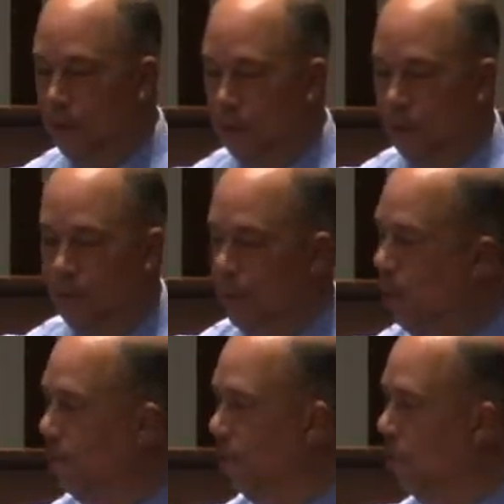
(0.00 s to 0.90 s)
isn't something
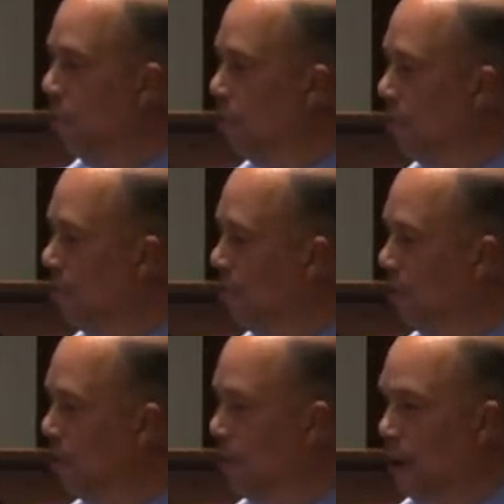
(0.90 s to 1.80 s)
they did for Google. They
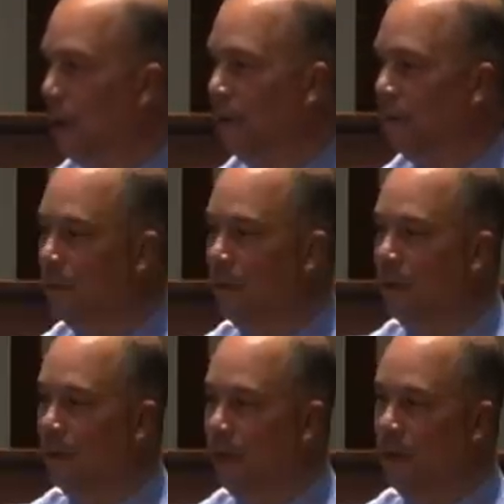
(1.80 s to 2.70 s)
don't care about us.
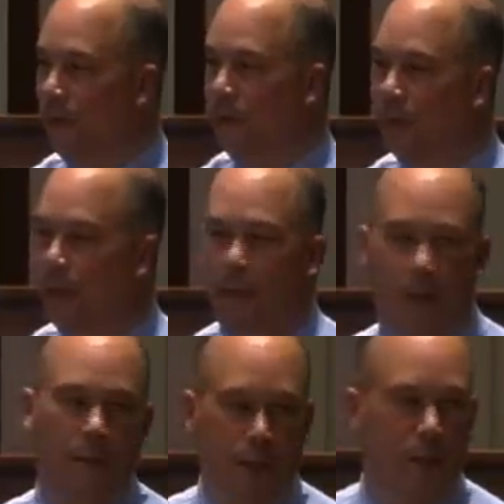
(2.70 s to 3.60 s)
They care about their data. They
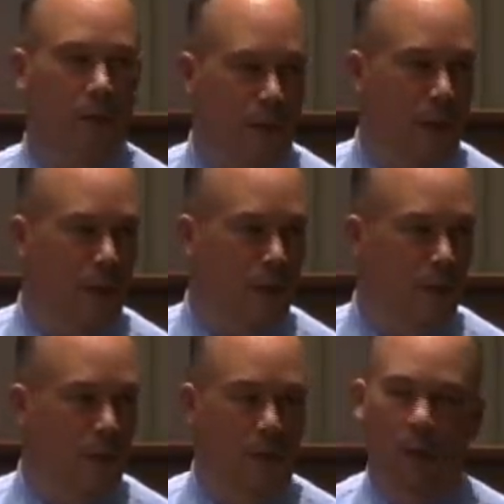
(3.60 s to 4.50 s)
care about sharing their data.
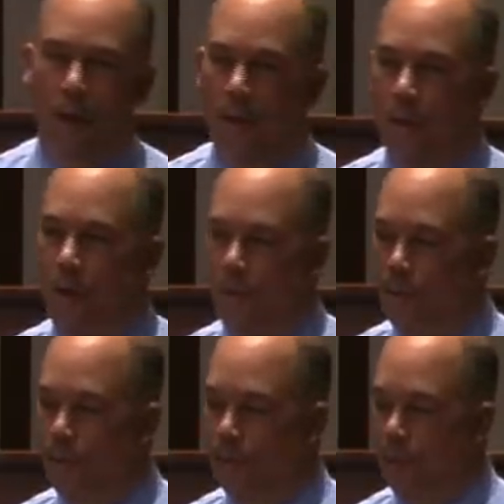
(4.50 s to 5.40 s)
And
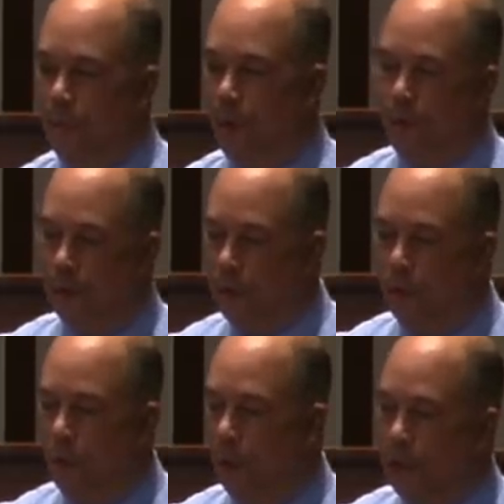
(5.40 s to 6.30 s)
so whatever their
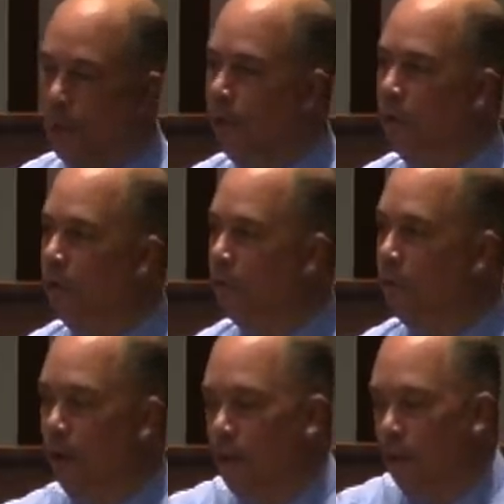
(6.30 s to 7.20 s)
tool was they
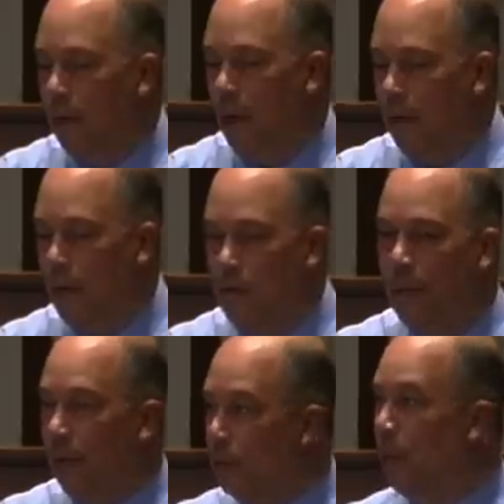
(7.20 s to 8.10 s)
used, they knew
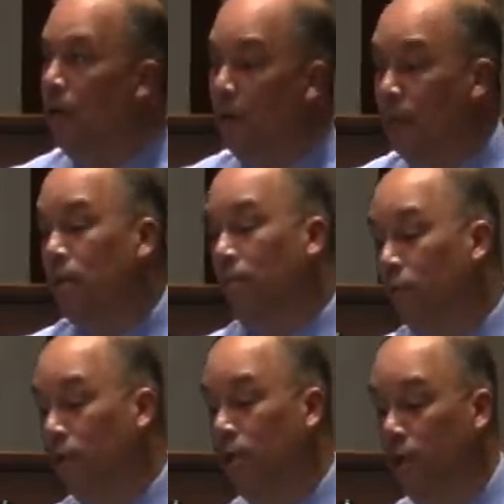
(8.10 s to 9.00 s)
they could share it. That's how
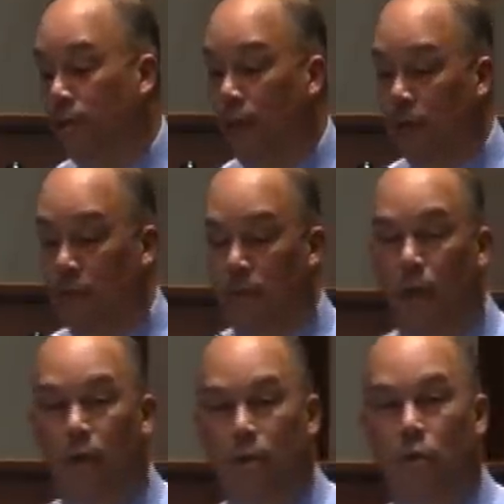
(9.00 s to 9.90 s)
important sharing of data is. There's
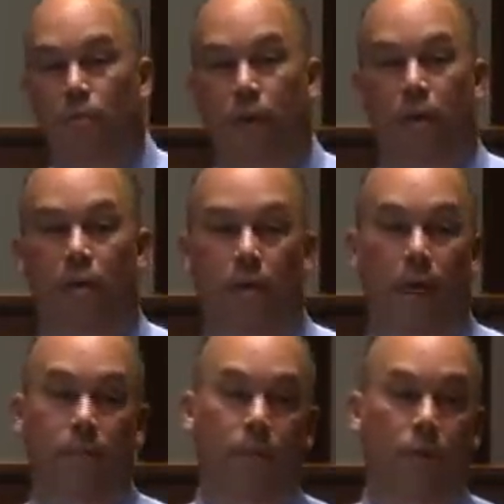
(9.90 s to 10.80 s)
2 billion
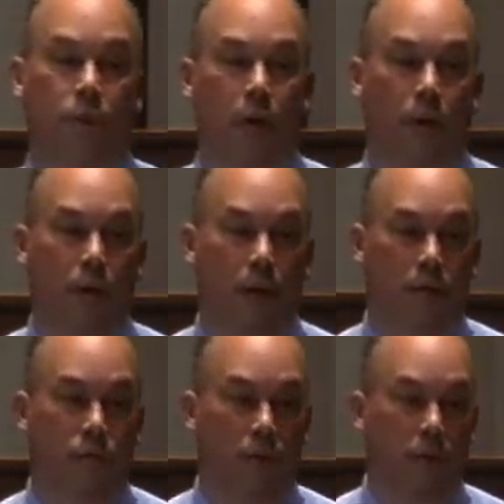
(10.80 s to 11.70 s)
things people are sharing in the
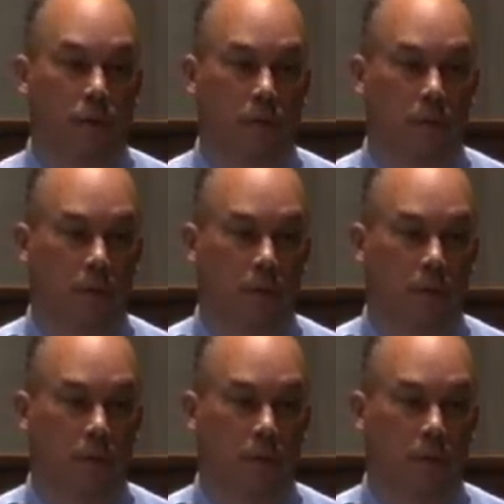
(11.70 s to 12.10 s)
last 4 years,